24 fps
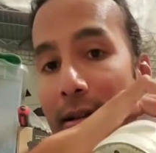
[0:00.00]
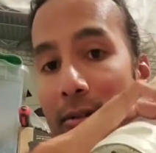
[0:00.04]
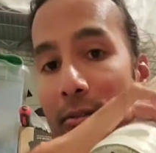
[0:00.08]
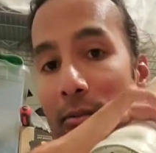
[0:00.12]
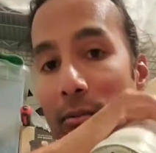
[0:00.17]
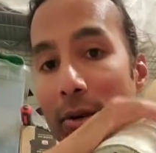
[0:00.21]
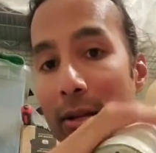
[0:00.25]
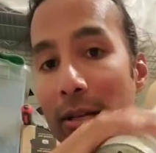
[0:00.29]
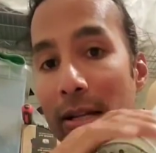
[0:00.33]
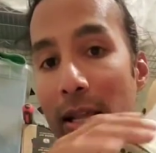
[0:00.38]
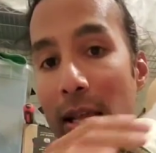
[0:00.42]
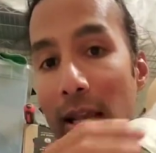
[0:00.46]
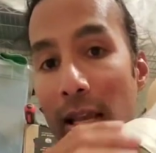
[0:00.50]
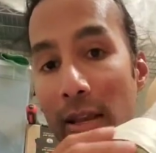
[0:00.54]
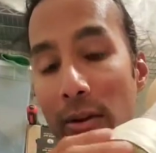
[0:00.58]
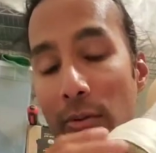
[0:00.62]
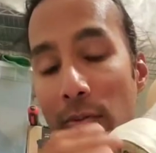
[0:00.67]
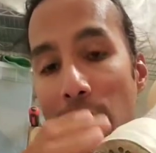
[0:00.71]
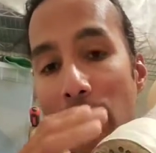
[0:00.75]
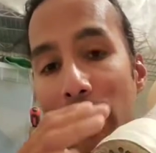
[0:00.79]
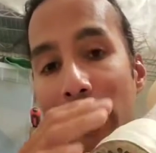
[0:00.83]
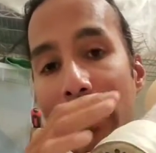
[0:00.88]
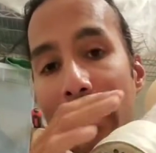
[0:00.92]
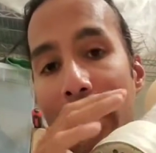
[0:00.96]
When they
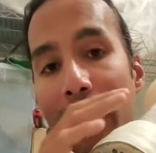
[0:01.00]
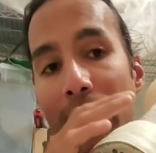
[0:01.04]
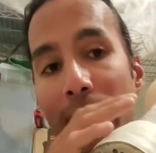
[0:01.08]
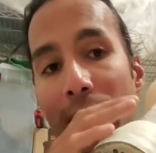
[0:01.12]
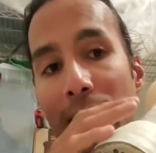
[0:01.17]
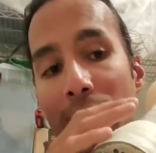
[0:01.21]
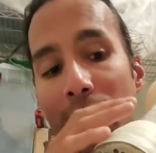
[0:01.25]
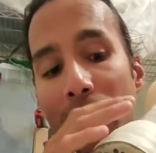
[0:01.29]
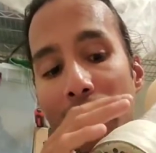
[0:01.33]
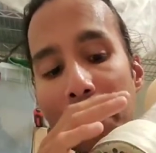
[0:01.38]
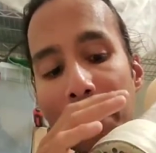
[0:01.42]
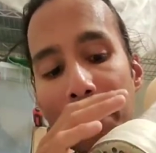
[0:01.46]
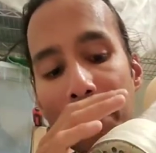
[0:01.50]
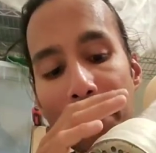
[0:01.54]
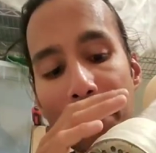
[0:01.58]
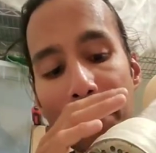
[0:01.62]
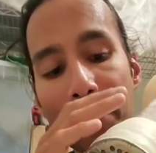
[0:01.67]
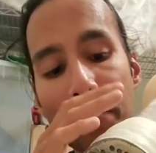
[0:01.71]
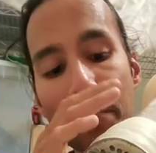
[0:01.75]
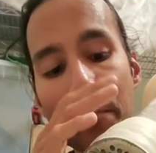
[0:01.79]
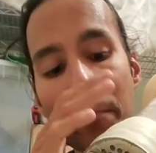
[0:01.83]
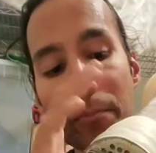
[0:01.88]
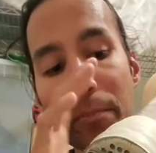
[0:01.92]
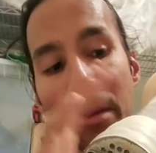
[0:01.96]

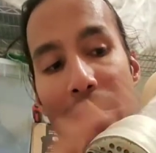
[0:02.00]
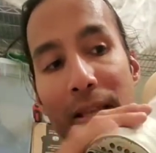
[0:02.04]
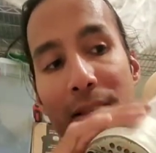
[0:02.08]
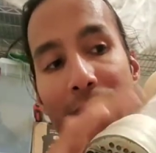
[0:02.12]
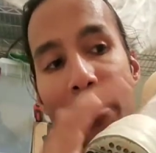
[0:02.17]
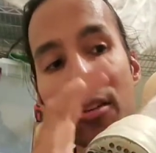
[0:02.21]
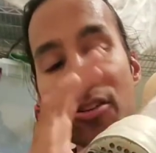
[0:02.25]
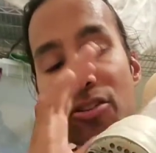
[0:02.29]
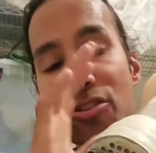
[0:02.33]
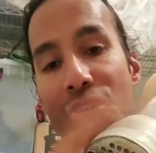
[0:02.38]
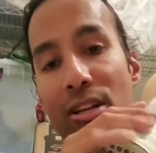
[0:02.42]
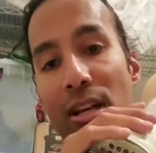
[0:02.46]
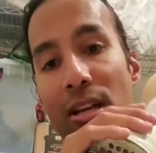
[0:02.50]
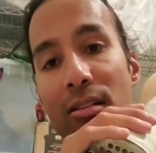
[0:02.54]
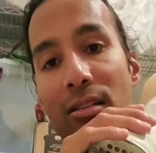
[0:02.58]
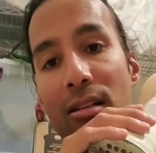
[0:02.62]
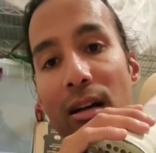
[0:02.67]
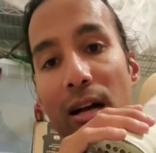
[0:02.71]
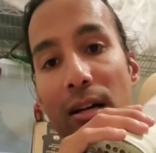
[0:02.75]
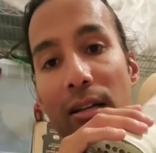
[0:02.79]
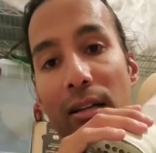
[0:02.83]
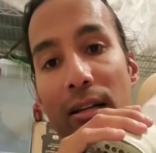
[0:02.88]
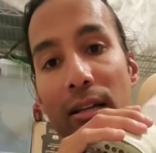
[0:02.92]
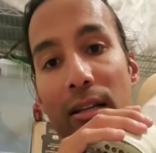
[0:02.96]
make these check
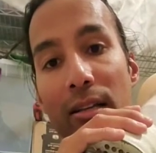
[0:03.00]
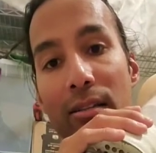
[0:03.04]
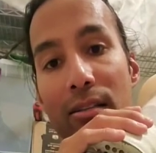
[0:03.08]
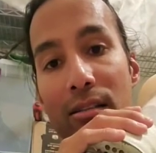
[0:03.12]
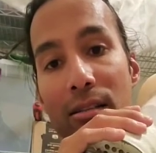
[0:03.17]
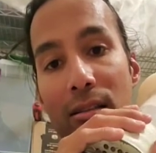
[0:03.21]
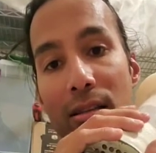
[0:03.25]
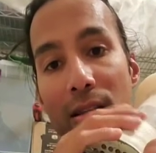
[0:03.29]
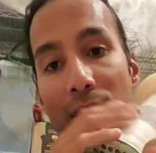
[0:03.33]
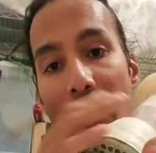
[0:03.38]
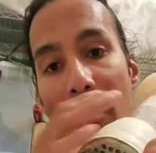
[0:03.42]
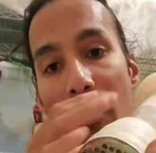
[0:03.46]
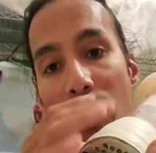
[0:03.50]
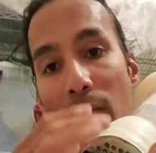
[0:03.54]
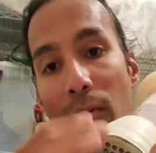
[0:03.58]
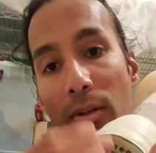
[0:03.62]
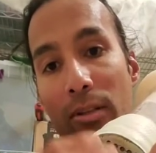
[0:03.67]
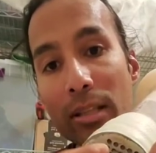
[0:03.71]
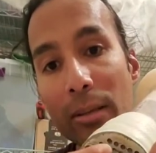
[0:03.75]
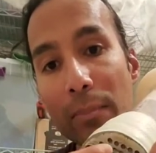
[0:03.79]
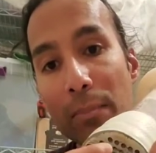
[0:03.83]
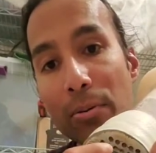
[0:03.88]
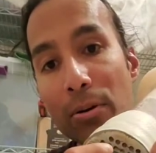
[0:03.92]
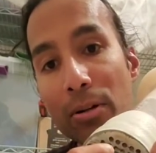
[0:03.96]
sockets, what
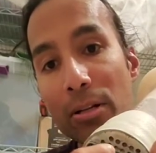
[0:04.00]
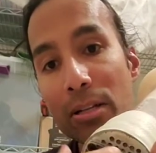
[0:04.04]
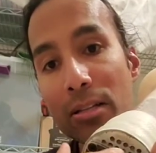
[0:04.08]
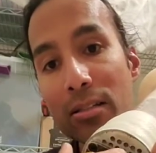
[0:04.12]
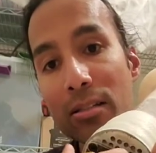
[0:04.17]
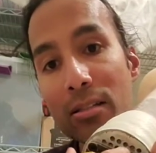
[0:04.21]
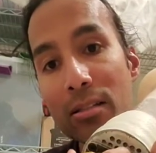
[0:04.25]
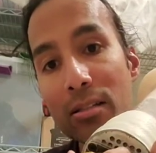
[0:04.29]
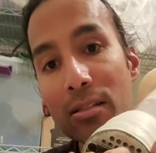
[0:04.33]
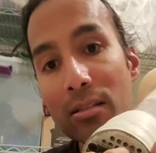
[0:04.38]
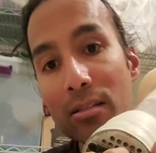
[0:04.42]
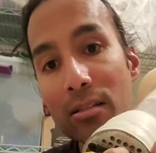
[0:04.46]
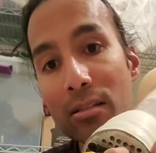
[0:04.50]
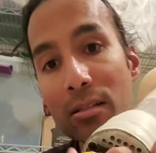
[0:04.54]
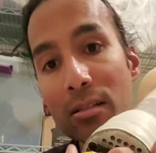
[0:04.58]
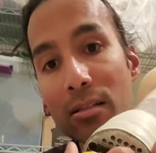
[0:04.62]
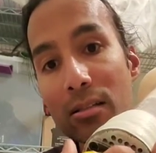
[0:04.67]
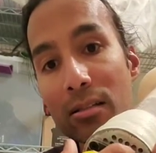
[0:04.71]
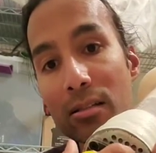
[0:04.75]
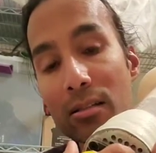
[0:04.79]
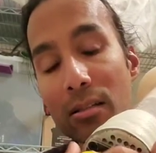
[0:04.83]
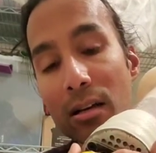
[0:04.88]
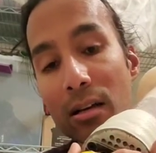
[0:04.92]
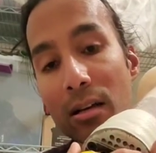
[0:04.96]
they put is
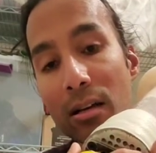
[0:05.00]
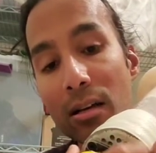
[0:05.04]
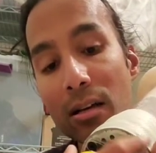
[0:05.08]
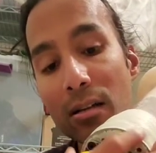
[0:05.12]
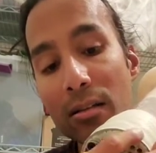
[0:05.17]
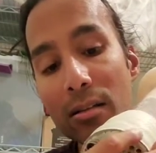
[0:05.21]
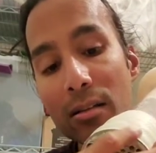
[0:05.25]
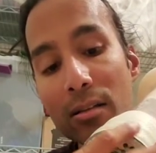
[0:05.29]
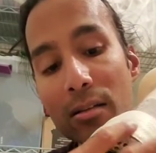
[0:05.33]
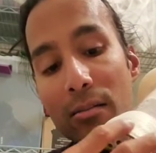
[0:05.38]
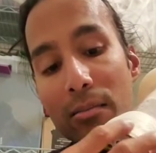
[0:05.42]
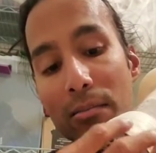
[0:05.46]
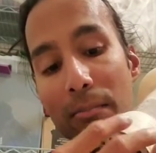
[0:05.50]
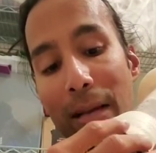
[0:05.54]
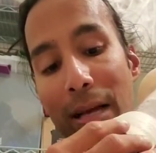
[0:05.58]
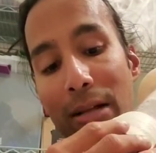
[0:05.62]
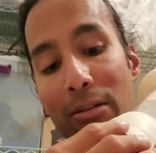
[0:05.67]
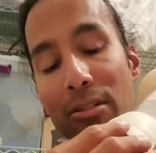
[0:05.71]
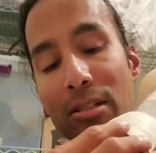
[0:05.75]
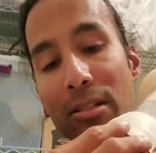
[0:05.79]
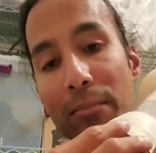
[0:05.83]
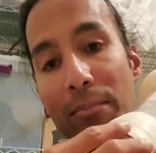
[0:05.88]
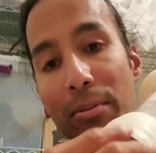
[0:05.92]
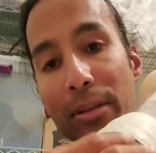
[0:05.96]
this
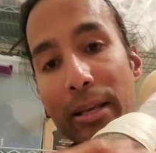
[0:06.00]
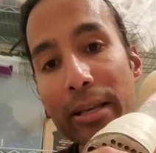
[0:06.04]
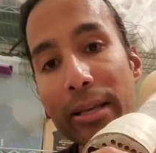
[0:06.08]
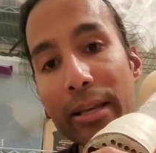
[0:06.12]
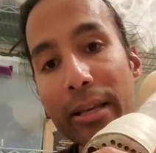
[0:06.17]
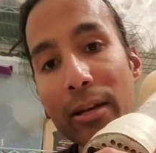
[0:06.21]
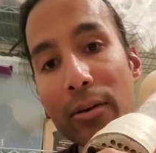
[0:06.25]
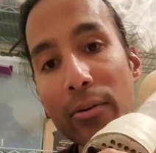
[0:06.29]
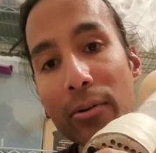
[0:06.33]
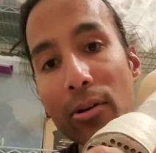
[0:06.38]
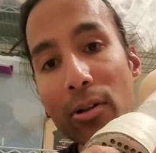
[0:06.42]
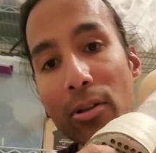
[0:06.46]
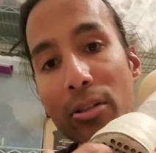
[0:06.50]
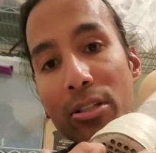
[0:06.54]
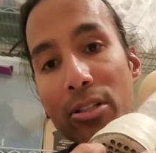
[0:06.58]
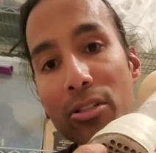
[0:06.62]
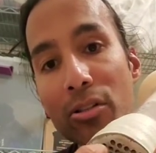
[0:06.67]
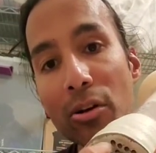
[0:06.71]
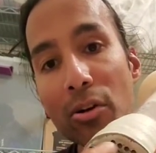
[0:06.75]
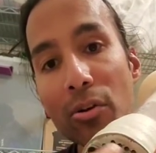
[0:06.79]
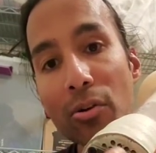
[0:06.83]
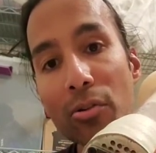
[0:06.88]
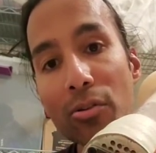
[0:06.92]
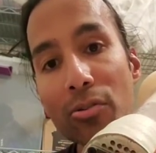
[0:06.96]
mounting plate here with all these
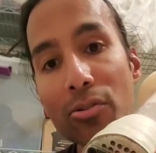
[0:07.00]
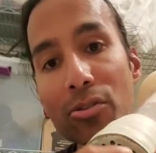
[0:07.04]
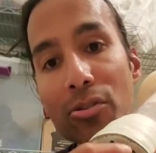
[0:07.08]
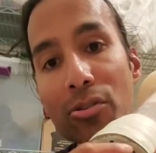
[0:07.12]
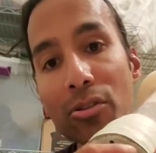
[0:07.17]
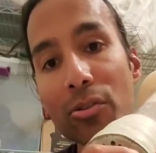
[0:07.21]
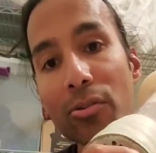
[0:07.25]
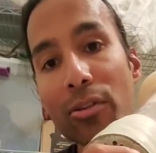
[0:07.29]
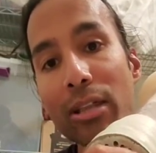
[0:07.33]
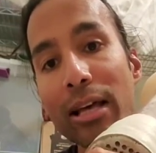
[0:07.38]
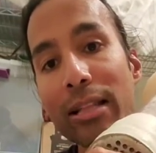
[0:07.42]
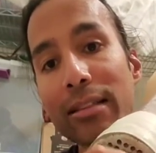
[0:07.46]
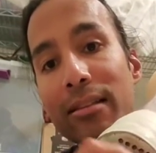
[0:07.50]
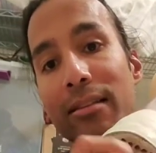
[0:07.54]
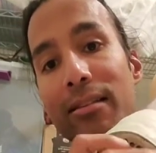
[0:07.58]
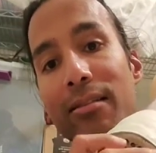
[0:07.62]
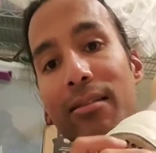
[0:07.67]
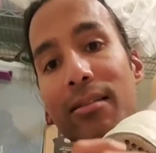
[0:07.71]
holes, so that this